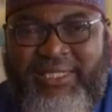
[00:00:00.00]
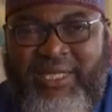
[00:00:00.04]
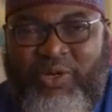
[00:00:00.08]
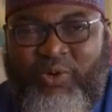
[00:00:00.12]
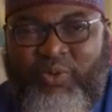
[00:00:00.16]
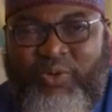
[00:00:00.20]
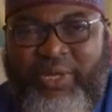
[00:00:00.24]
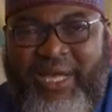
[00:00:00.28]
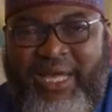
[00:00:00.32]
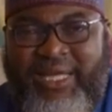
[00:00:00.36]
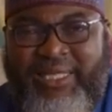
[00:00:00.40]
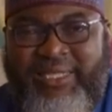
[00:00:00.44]
that
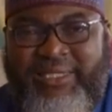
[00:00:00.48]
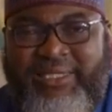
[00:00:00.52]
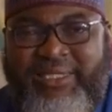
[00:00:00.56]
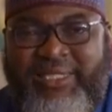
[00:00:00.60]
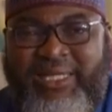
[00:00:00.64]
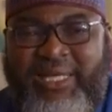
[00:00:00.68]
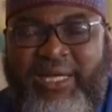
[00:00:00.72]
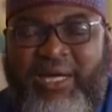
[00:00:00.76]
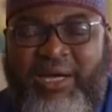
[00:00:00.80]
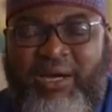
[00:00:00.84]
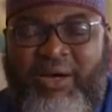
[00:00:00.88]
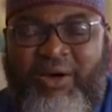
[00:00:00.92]
will
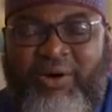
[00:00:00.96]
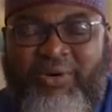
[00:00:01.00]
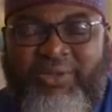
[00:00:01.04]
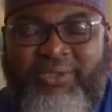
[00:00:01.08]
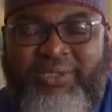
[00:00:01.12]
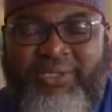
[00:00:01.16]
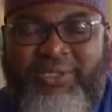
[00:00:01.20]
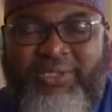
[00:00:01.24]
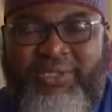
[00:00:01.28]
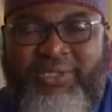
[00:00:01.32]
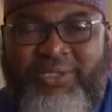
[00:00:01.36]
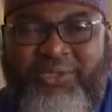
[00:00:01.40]
endear
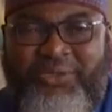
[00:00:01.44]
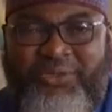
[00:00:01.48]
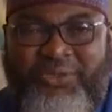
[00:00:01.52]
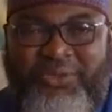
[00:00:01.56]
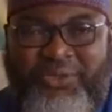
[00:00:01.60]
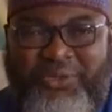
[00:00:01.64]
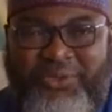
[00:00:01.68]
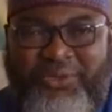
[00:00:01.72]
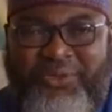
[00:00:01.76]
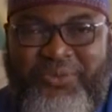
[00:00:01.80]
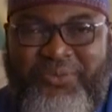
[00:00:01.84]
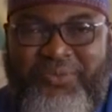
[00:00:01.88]
us to
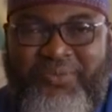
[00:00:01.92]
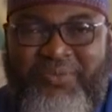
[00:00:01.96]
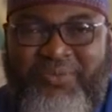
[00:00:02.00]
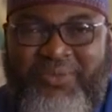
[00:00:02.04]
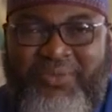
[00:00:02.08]
you.